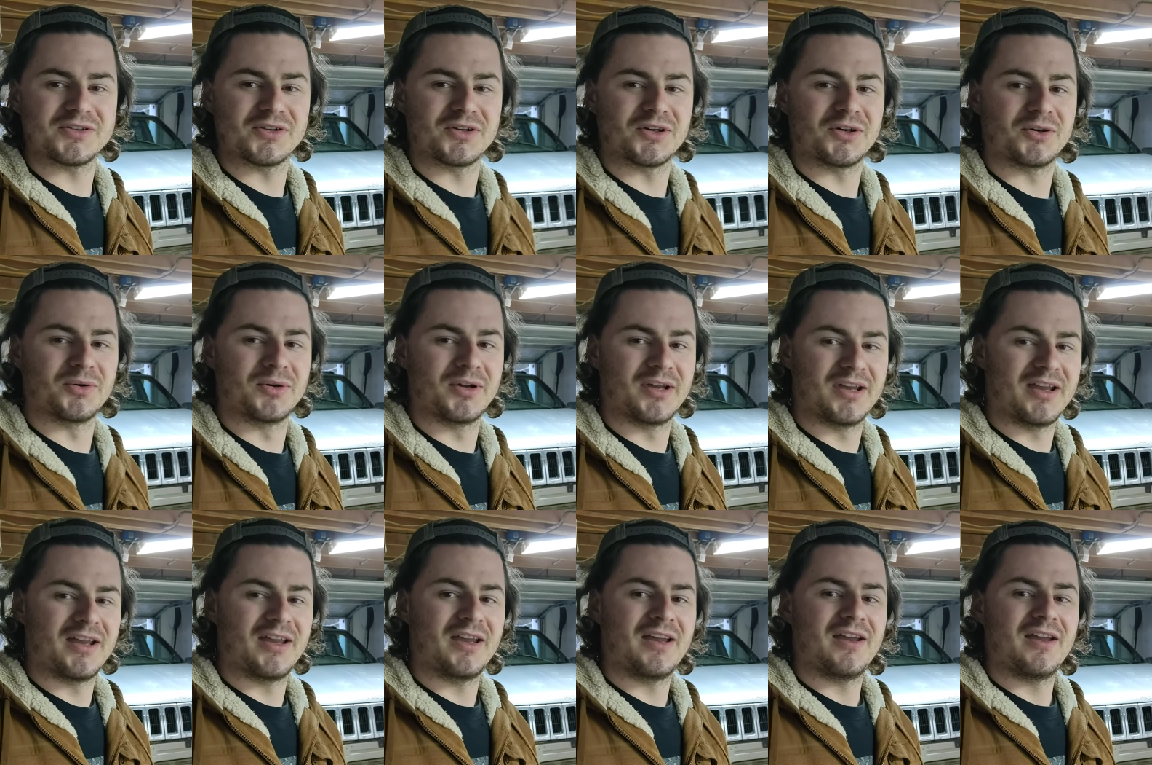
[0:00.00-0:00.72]
So
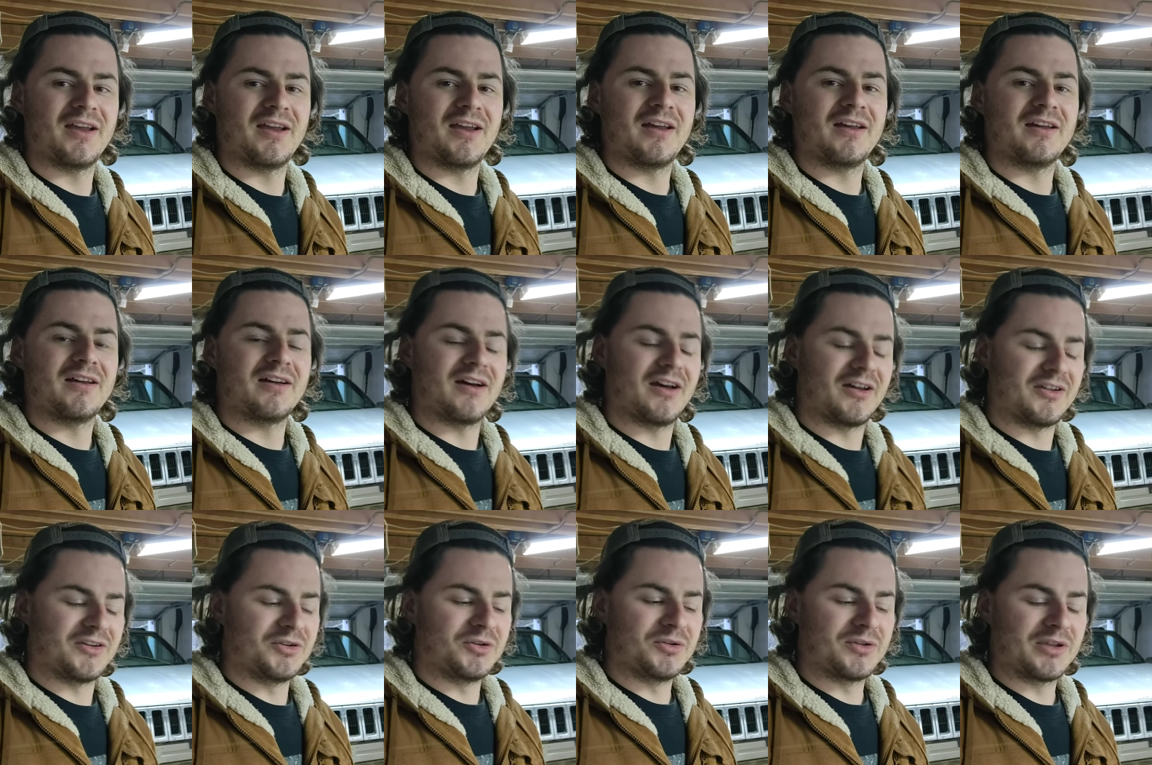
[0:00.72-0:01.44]

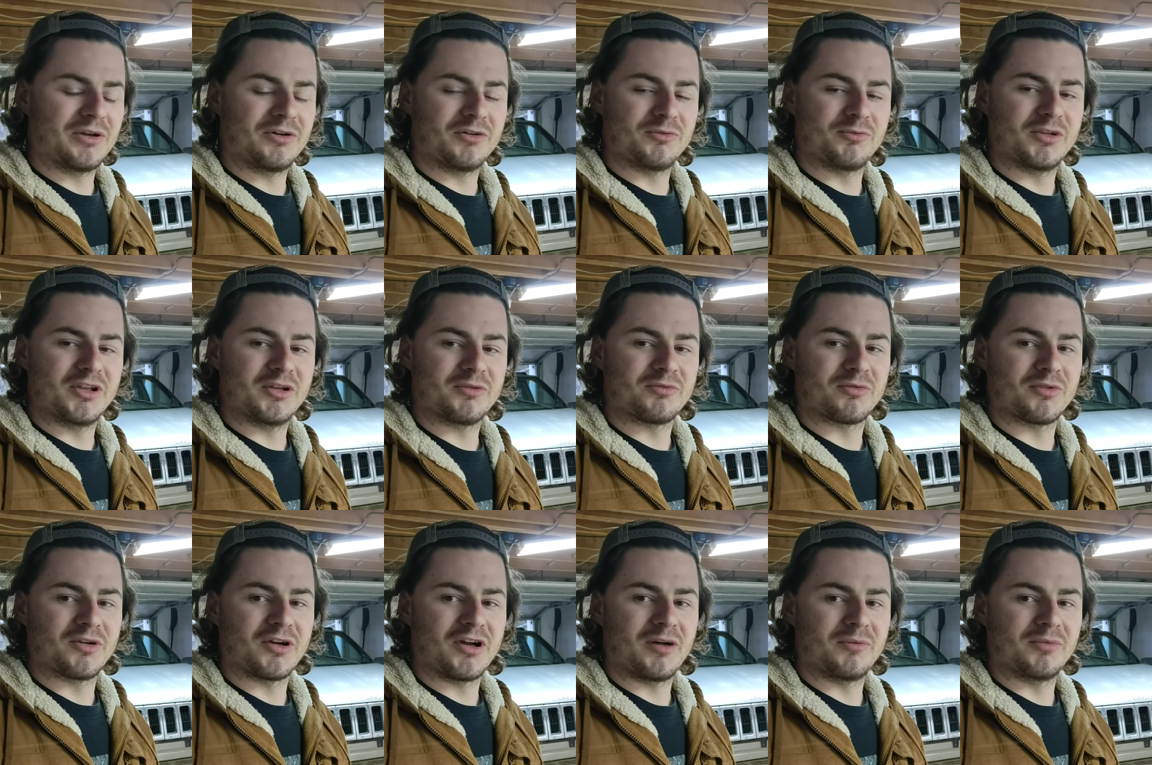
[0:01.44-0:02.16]
I knew that would be a
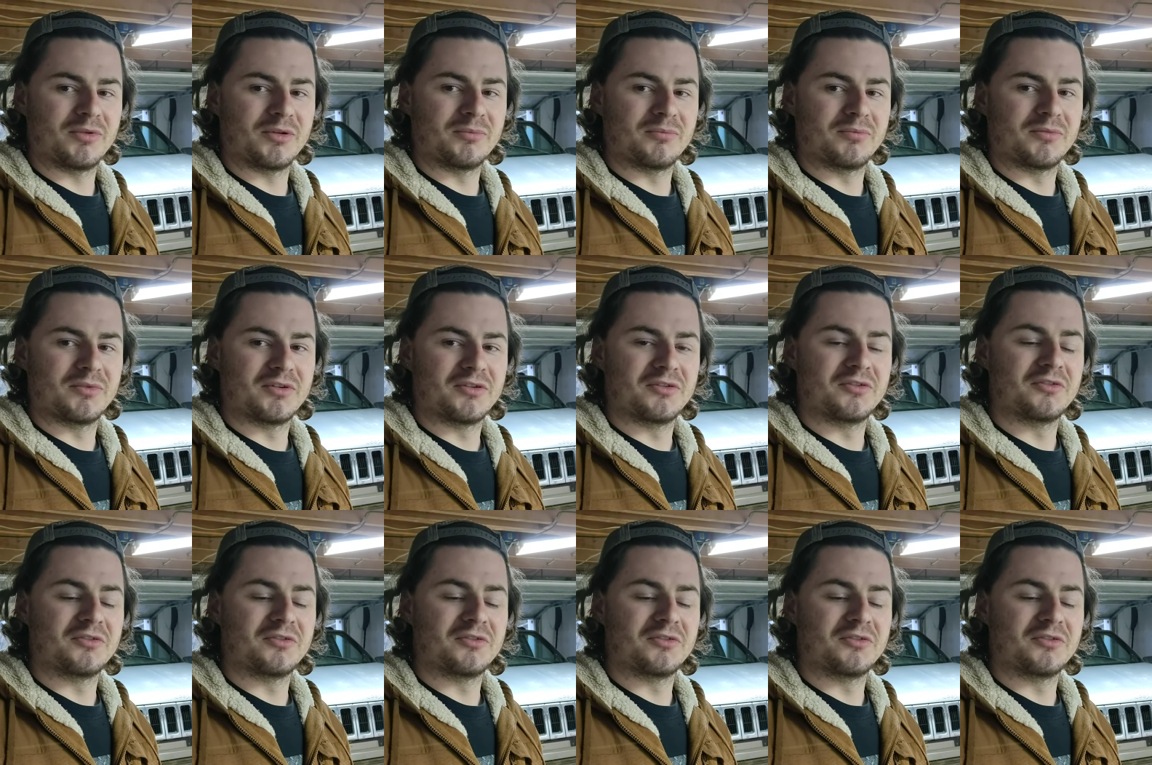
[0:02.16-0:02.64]
problem